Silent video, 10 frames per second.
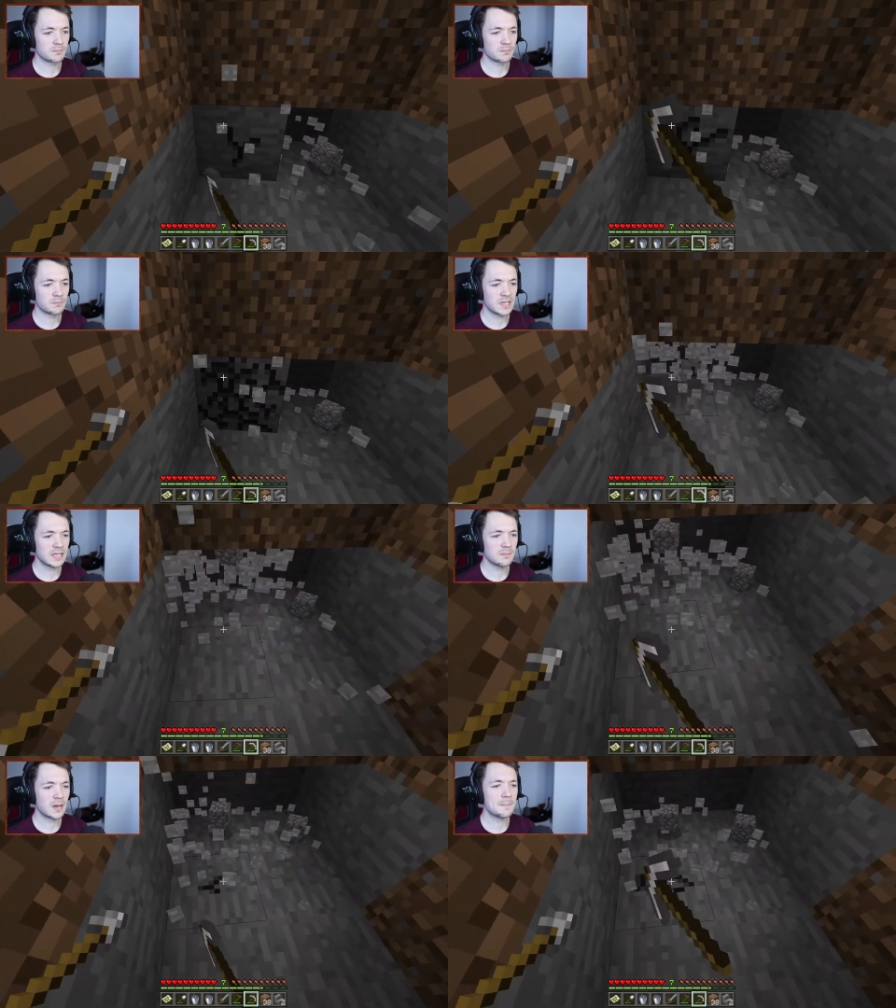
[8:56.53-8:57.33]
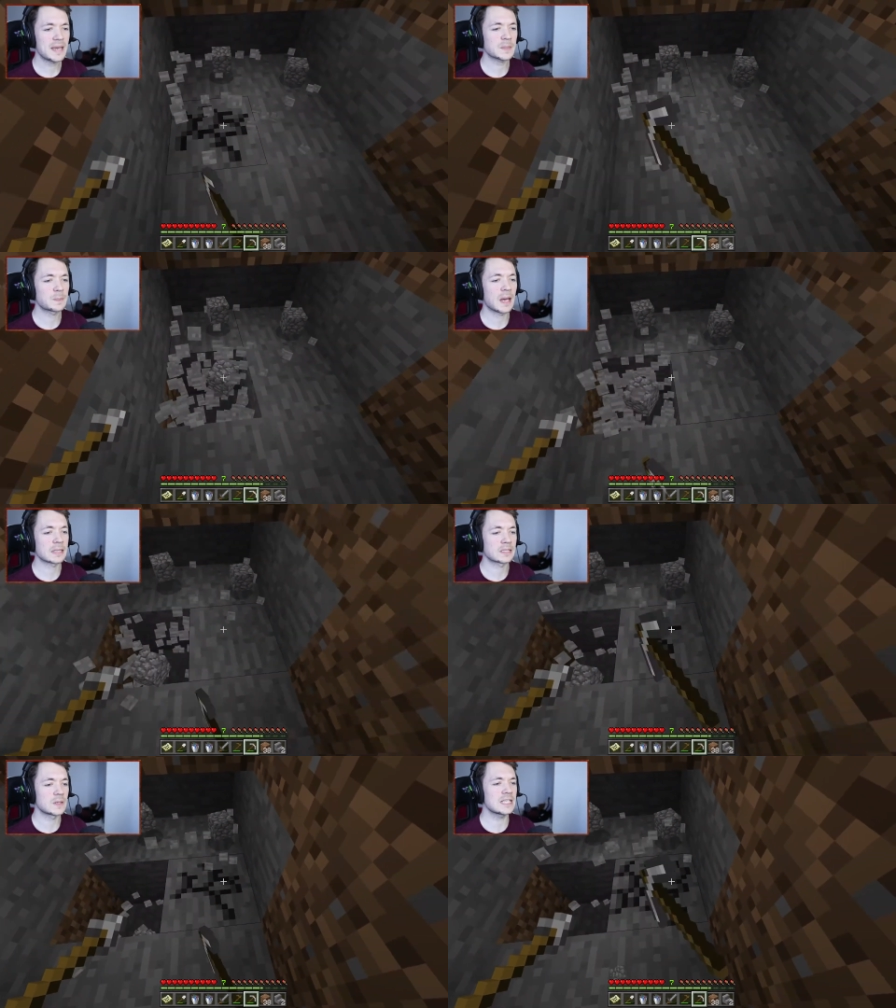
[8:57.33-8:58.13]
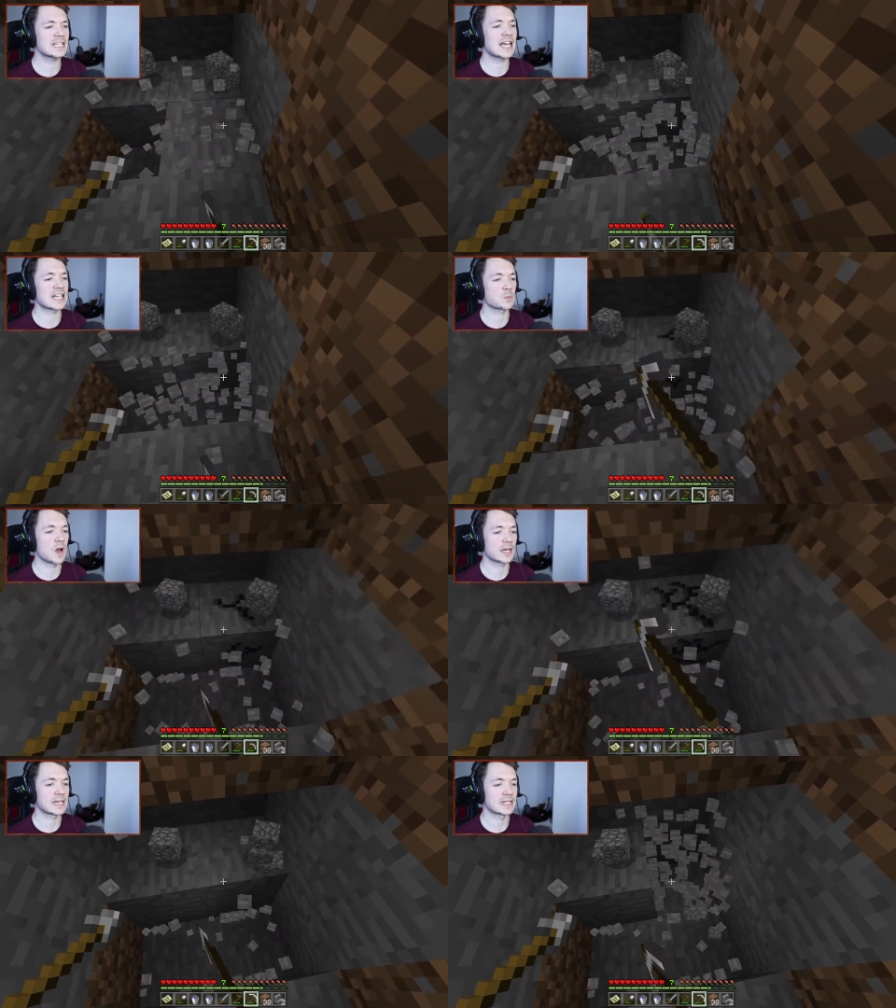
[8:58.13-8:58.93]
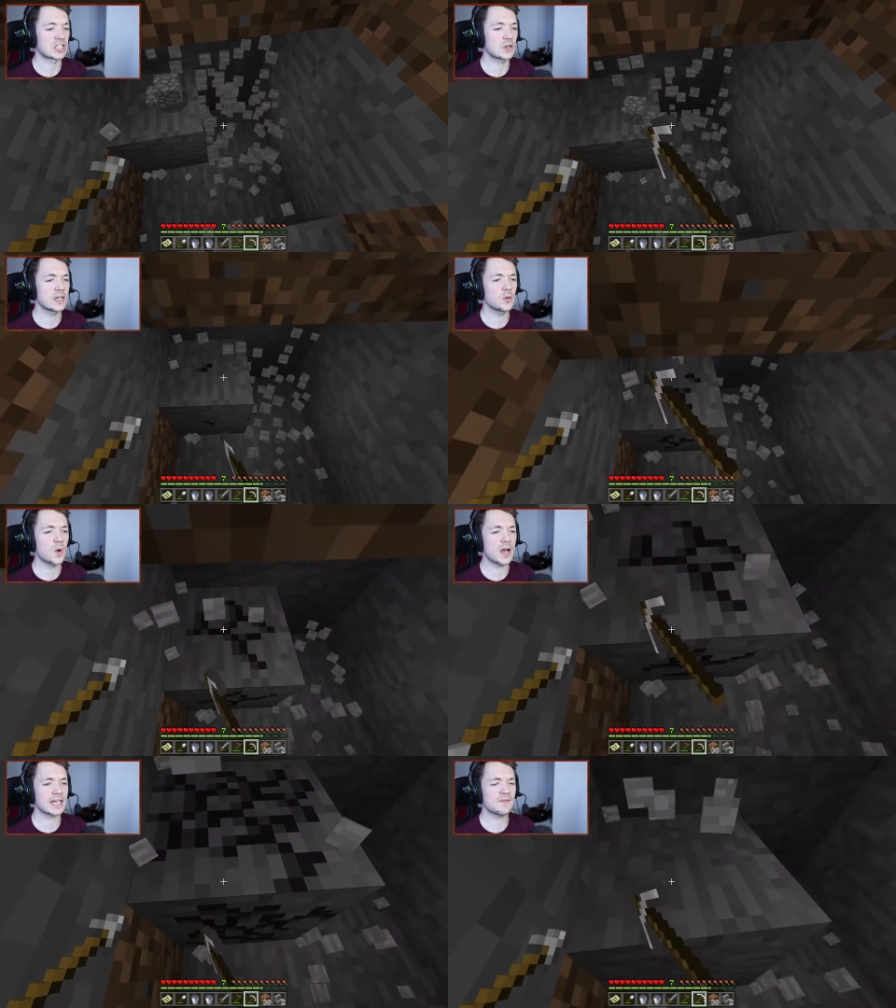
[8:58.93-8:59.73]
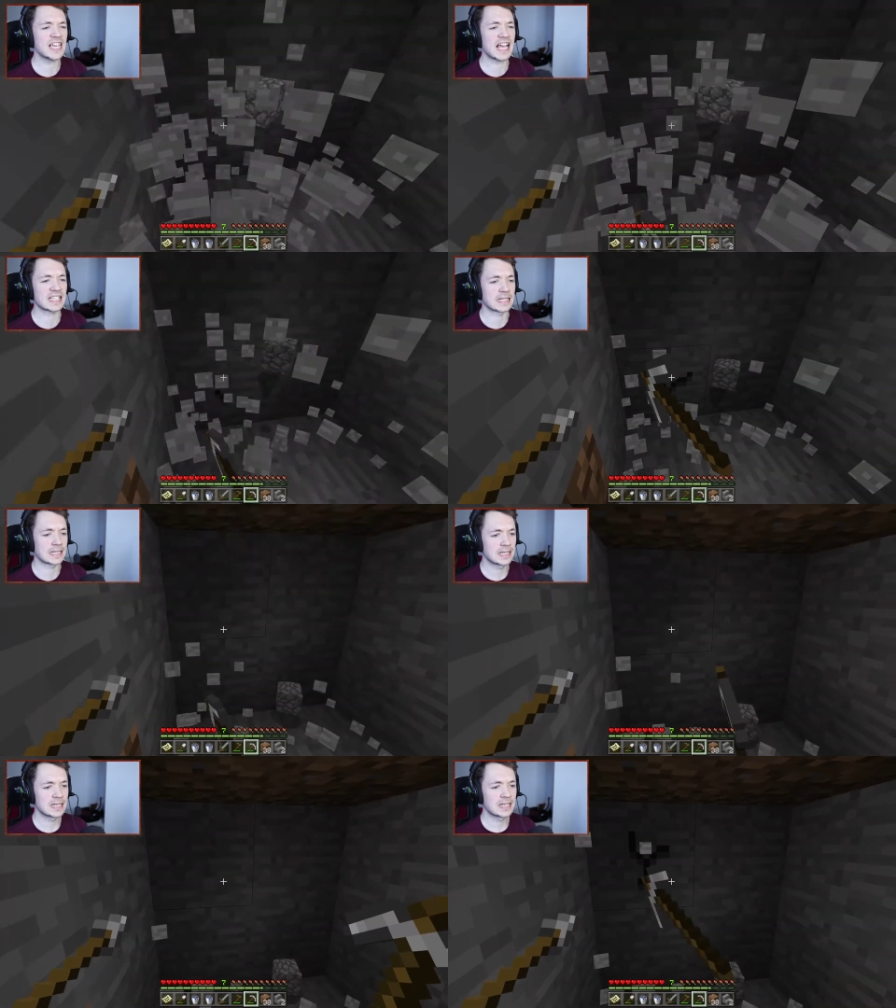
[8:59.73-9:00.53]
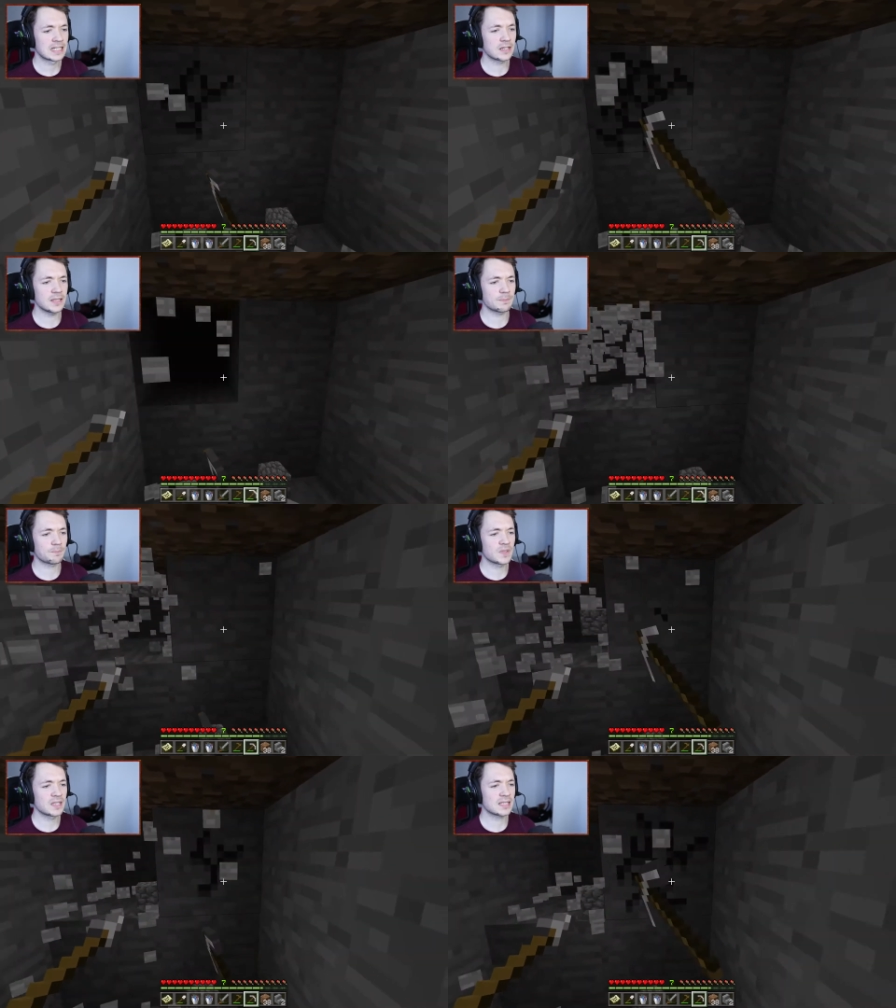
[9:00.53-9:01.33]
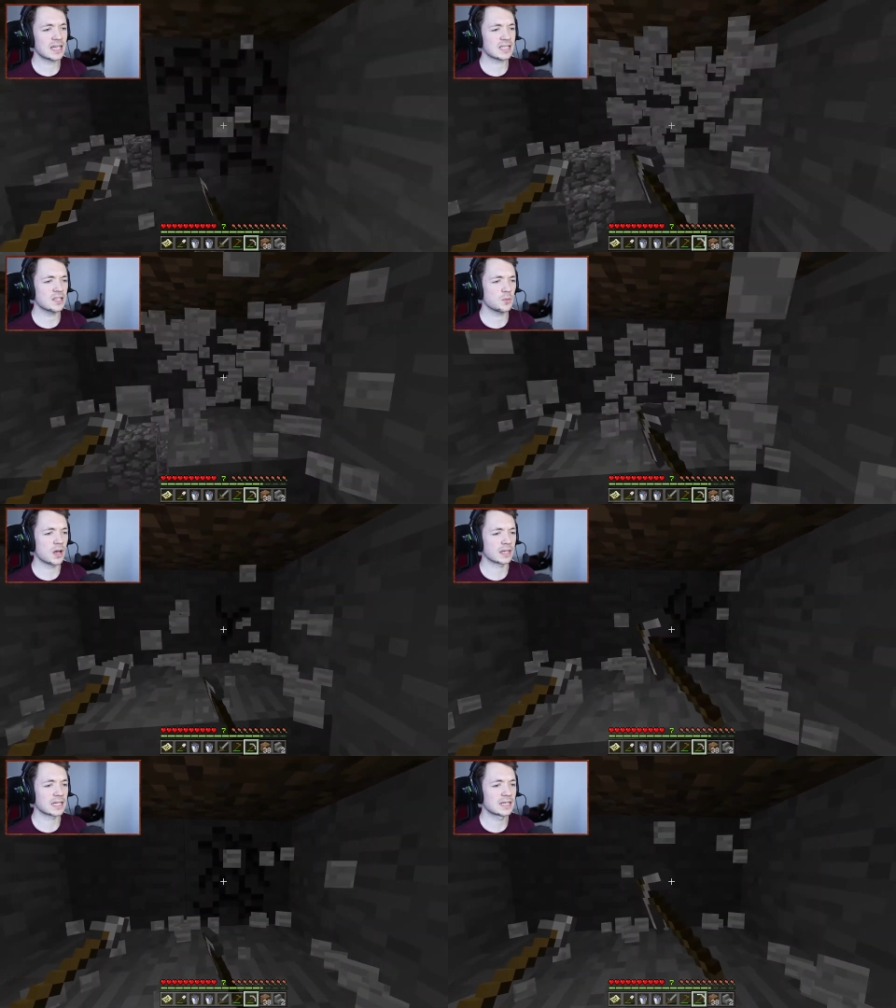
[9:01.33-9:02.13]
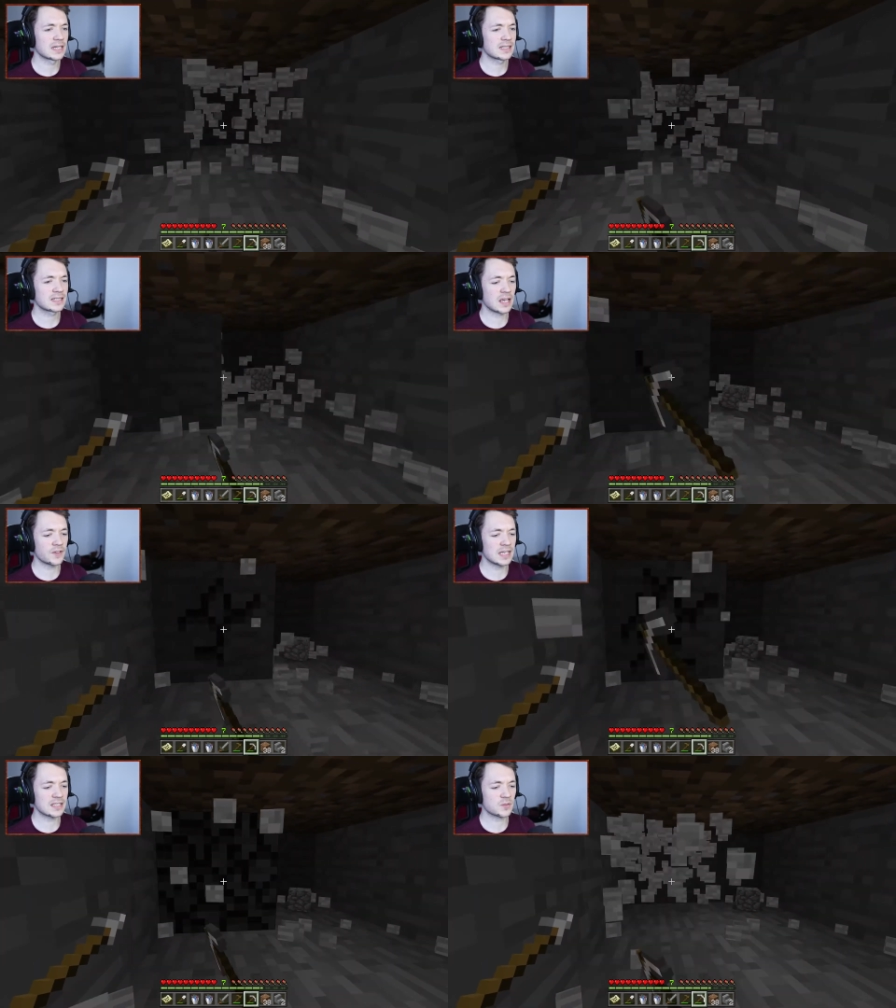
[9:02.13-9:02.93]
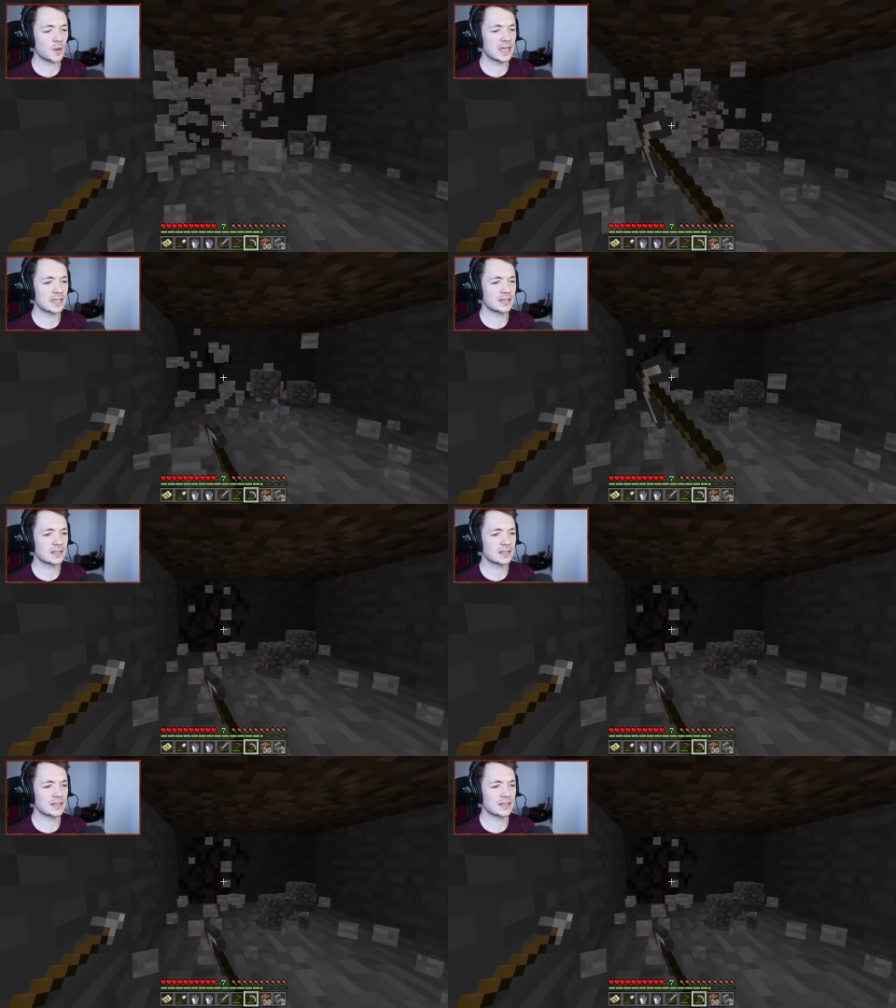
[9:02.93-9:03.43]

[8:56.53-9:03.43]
Me and my best bud doing the guessworking, doing the working of the guessing. Doing the, the guessing of the working. Definitely this way.